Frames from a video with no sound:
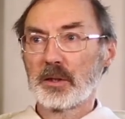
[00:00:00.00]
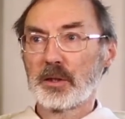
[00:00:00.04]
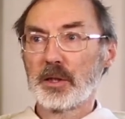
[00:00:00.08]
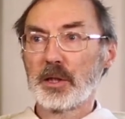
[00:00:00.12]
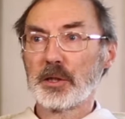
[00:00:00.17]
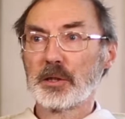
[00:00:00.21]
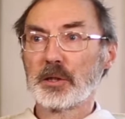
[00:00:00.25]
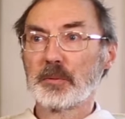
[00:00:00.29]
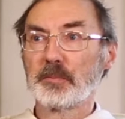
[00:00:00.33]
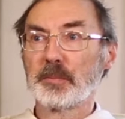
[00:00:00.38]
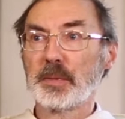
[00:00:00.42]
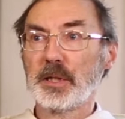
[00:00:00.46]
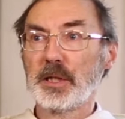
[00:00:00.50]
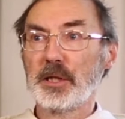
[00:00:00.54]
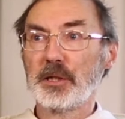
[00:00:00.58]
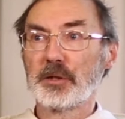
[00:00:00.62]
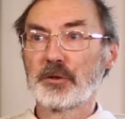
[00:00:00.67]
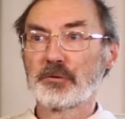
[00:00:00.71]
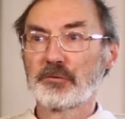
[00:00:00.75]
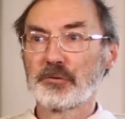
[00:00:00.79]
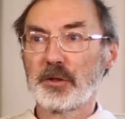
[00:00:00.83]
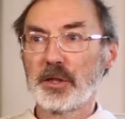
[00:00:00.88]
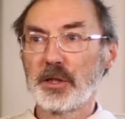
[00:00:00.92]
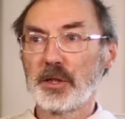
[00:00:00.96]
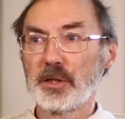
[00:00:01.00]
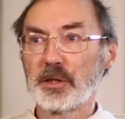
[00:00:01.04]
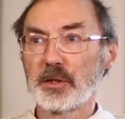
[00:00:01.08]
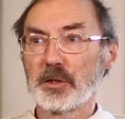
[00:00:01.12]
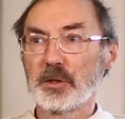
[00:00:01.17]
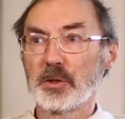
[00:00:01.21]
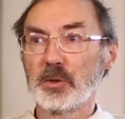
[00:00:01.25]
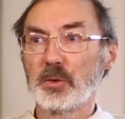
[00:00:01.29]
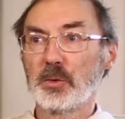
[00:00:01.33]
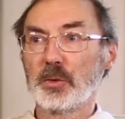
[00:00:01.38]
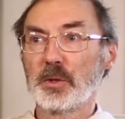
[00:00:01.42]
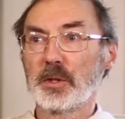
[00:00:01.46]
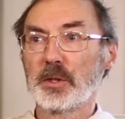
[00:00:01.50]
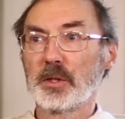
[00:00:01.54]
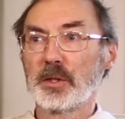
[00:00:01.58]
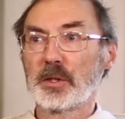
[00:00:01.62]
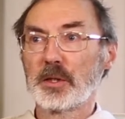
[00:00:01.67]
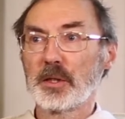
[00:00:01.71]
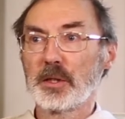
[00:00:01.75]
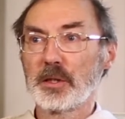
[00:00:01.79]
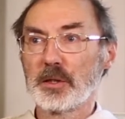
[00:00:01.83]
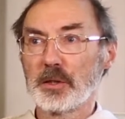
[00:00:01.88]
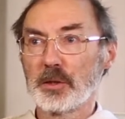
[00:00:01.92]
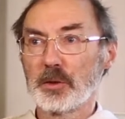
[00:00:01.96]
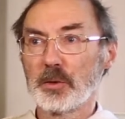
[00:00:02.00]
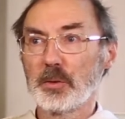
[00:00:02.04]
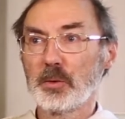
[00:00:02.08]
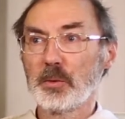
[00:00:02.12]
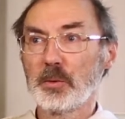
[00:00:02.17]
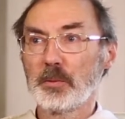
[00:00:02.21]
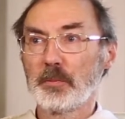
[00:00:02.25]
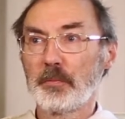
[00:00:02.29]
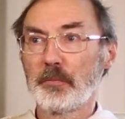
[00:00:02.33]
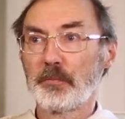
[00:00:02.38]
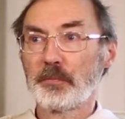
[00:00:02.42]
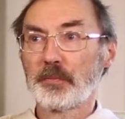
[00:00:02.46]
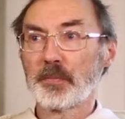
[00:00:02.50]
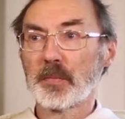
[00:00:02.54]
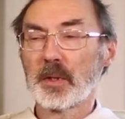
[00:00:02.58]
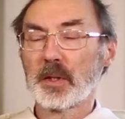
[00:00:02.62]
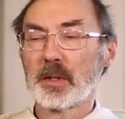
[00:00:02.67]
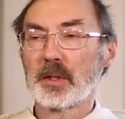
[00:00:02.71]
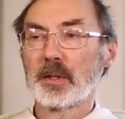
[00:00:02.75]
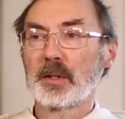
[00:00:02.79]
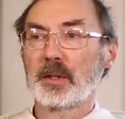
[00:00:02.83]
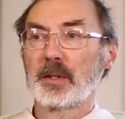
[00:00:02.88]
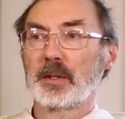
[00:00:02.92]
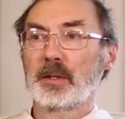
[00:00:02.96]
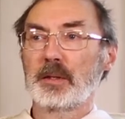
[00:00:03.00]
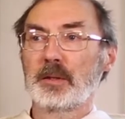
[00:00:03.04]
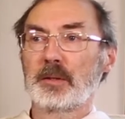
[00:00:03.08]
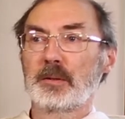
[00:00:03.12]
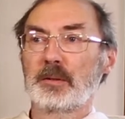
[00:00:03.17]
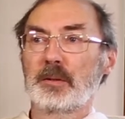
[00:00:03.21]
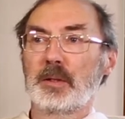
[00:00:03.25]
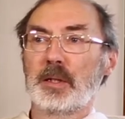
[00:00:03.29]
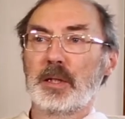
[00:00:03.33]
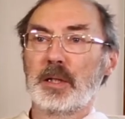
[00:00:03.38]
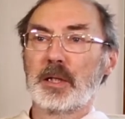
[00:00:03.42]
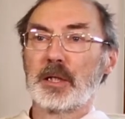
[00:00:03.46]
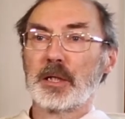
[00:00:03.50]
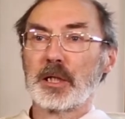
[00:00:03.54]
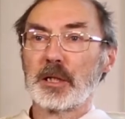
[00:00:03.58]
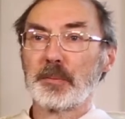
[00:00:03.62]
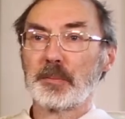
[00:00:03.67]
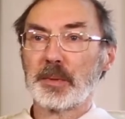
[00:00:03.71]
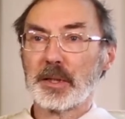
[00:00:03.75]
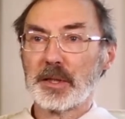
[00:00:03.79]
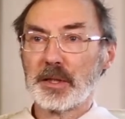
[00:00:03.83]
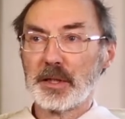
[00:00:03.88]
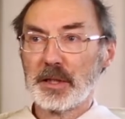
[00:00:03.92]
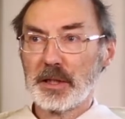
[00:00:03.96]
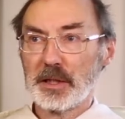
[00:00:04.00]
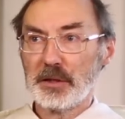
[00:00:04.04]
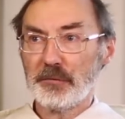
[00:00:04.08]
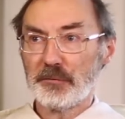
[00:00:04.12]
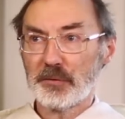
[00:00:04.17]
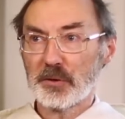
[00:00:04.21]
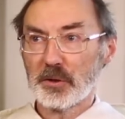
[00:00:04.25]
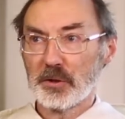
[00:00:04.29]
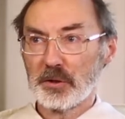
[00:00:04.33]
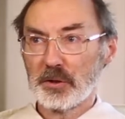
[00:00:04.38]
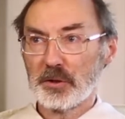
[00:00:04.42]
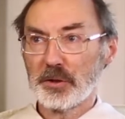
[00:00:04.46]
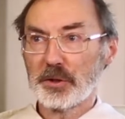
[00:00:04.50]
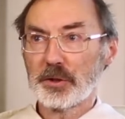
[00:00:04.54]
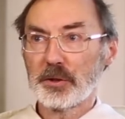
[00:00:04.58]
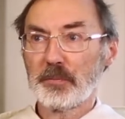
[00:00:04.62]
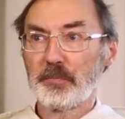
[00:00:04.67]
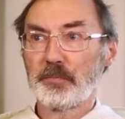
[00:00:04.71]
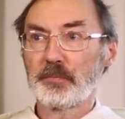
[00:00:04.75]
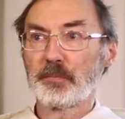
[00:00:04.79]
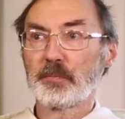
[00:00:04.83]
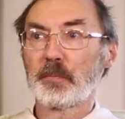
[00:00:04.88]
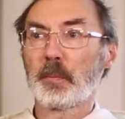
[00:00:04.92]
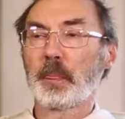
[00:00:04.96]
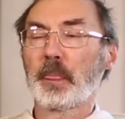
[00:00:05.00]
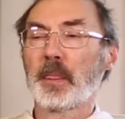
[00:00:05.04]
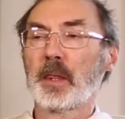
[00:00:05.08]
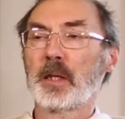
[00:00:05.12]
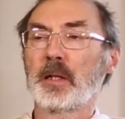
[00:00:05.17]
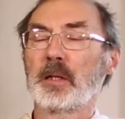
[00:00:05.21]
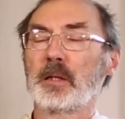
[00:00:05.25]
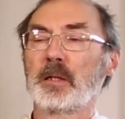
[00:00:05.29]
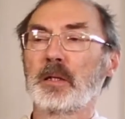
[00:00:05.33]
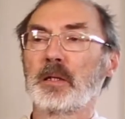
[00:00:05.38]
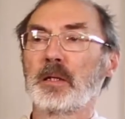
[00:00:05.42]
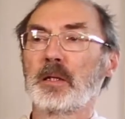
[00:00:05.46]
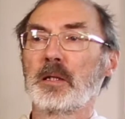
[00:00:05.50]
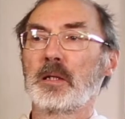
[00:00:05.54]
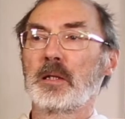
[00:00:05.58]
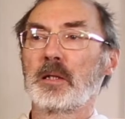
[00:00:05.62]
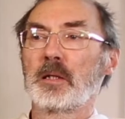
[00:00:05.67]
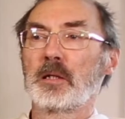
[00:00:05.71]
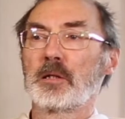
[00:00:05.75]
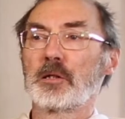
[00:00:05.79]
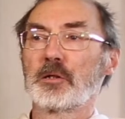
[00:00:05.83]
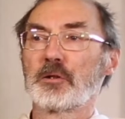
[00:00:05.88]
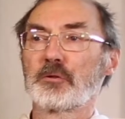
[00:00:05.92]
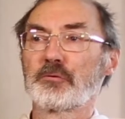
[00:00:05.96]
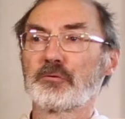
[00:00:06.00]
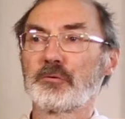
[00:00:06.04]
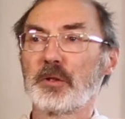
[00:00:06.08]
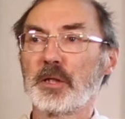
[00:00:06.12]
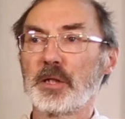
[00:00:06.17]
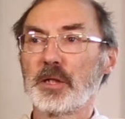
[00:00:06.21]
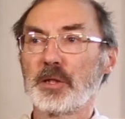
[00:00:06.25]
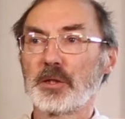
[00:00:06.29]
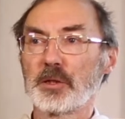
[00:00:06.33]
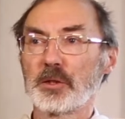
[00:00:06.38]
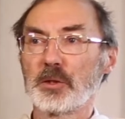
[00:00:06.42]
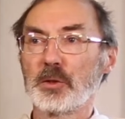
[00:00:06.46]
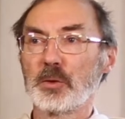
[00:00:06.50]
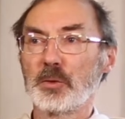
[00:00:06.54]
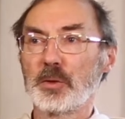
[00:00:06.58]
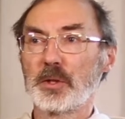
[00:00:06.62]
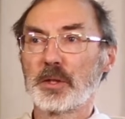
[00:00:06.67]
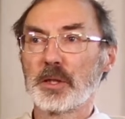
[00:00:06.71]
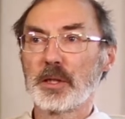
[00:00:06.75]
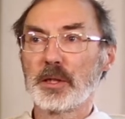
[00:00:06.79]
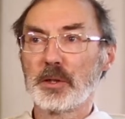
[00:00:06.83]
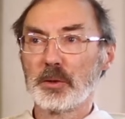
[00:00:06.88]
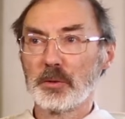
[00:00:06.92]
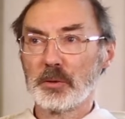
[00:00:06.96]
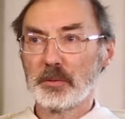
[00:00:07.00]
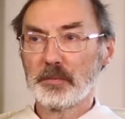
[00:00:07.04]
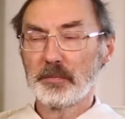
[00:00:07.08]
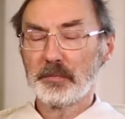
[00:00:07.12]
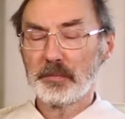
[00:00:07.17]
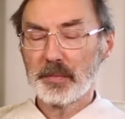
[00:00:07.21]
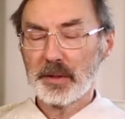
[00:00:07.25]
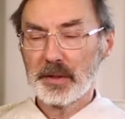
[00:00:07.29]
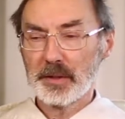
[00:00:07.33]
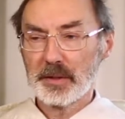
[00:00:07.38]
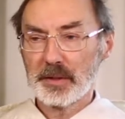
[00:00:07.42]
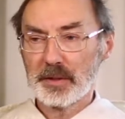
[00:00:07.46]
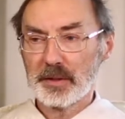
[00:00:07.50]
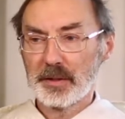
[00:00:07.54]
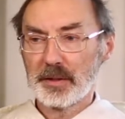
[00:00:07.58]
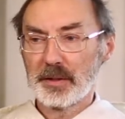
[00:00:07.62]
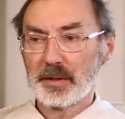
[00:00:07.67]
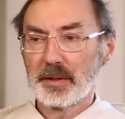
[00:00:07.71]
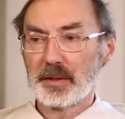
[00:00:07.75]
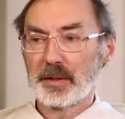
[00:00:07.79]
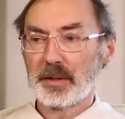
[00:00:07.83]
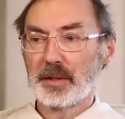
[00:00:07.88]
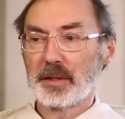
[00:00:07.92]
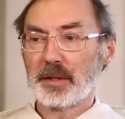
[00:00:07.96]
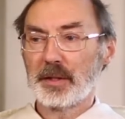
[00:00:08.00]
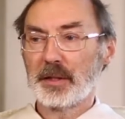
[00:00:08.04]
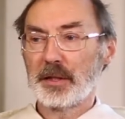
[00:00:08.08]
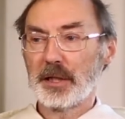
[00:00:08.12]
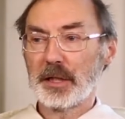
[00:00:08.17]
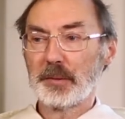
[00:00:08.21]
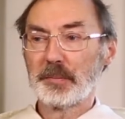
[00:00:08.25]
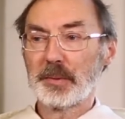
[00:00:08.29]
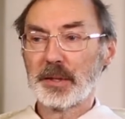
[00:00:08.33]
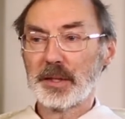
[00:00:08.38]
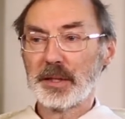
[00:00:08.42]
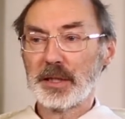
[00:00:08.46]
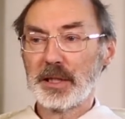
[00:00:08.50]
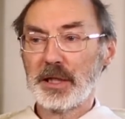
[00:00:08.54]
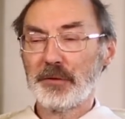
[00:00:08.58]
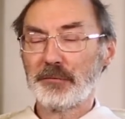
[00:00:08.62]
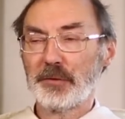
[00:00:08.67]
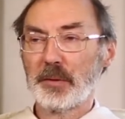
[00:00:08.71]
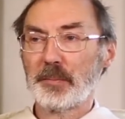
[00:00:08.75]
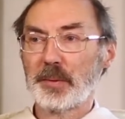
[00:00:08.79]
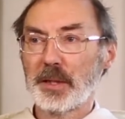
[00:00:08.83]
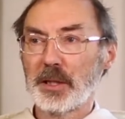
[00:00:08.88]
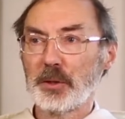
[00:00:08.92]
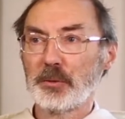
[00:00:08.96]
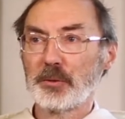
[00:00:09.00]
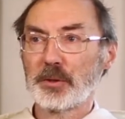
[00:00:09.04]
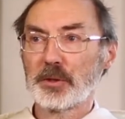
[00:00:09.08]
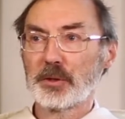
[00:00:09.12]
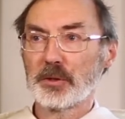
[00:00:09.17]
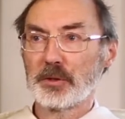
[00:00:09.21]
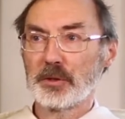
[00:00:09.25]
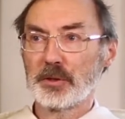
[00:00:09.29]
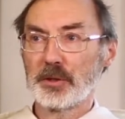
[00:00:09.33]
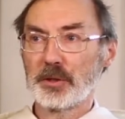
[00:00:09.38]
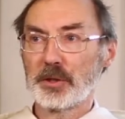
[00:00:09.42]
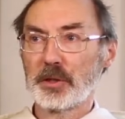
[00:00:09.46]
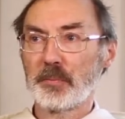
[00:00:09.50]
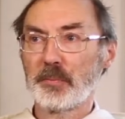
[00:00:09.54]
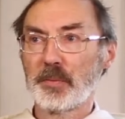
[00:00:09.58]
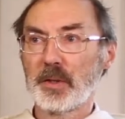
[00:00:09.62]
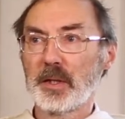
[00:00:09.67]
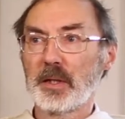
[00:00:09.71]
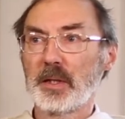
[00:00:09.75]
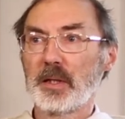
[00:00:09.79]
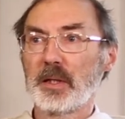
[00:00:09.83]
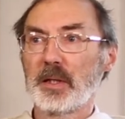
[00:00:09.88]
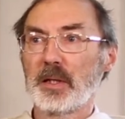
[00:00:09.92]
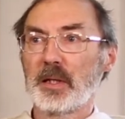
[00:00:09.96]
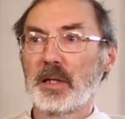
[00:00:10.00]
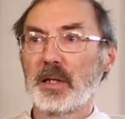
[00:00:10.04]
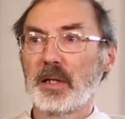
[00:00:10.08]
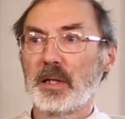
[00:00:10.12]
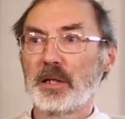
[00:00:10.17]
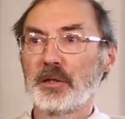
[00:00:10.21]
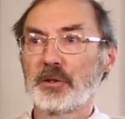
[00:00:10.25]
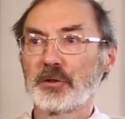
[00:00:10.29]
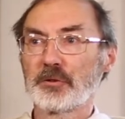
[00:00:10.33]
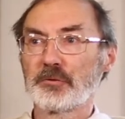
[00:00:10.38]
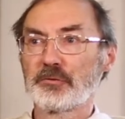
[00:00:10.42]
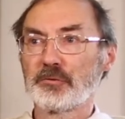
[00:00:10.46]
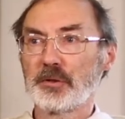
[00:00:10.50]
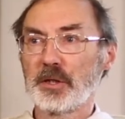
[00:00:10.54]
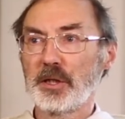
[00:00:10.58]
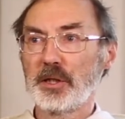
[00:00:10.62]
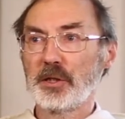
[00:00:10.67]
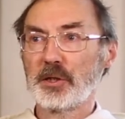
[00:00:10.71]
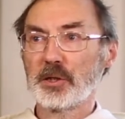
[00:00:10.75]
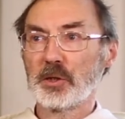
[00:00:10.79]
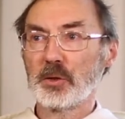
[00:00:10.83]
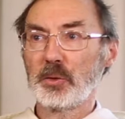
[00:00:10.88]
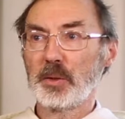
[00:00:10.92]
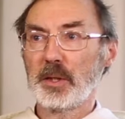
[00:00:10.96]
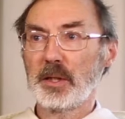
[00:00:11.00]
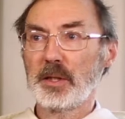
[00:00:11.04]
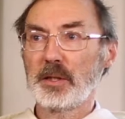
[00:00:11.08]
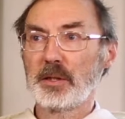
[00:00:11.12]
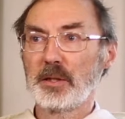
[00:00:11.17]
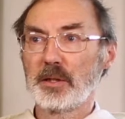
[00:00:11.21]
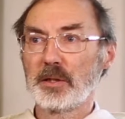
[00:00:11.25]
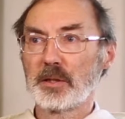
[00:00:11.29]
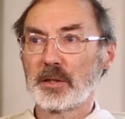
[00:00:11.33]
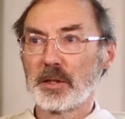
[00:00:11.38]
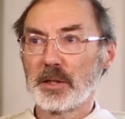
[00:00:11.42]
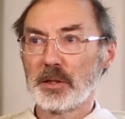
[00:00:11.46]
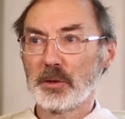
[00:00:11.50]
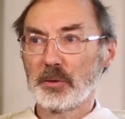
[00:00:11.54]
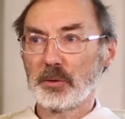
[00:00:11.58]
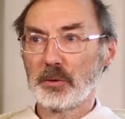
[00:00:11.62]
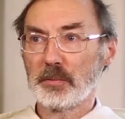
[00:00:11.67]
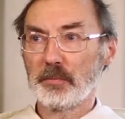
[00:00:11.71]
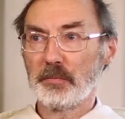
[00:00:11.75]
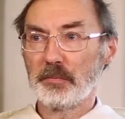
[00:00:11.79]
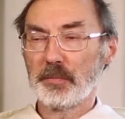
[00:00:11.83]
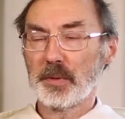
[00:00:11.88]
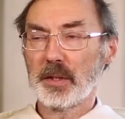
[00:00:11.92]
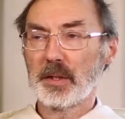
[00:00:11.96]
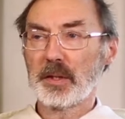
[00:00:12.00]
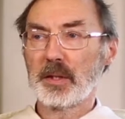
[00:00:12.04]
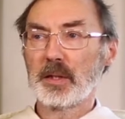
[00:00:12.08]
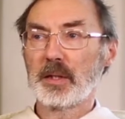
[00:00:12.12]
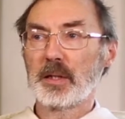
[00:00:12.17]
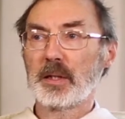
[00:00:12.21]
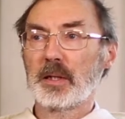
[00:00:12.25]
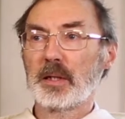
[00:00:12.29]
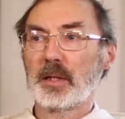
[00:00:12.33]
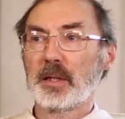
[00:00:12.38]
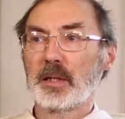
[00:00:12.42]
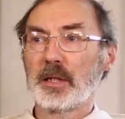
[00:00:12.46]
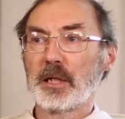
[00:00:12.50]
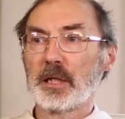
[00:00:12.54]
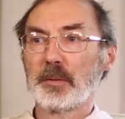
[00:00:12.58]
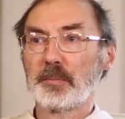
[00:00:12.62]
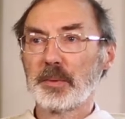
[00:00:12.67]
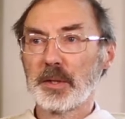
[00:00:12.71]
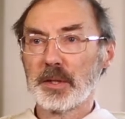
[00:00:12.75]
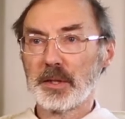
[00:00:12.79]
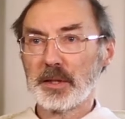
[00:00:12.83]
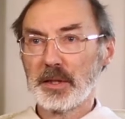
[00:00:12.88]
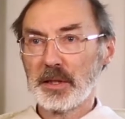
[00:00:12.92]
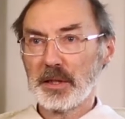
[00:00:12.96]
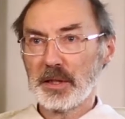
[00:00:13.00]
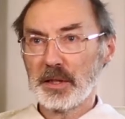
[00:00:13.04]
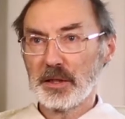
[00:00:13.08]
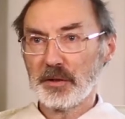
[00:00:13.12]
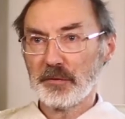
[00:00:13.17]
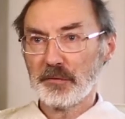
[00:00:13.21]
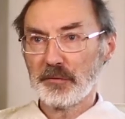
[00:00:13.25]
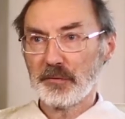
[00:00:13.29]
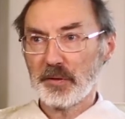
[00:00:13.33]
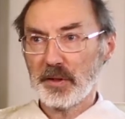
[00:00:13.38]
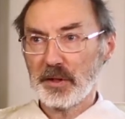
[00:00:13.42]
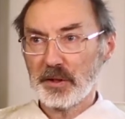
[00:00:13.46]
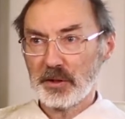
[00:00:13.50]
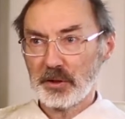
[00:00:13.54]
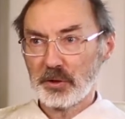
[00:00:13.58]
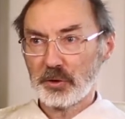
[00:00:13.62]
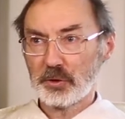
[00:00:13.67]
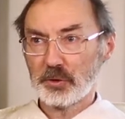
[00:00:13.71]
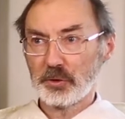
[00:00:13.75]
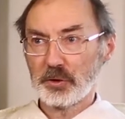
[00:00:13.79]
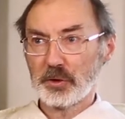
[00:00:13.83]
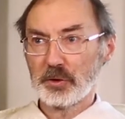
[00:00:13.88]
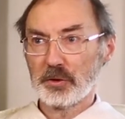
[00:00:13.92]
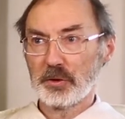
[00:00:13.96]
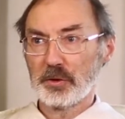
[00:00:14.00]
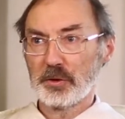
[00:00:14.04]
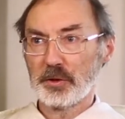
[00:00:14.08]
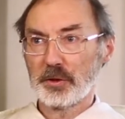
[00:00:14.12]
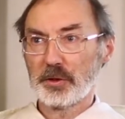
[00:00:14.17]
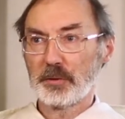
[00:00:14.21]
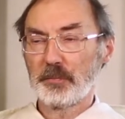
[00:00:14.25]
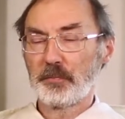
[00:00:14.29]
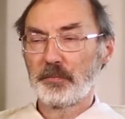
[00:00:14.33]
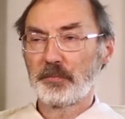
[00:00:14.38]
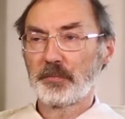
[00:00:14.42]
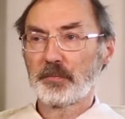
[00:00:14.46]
There can be credo deo, I believe God, credo deum, I believe about God, and credo in deum, I believe into God.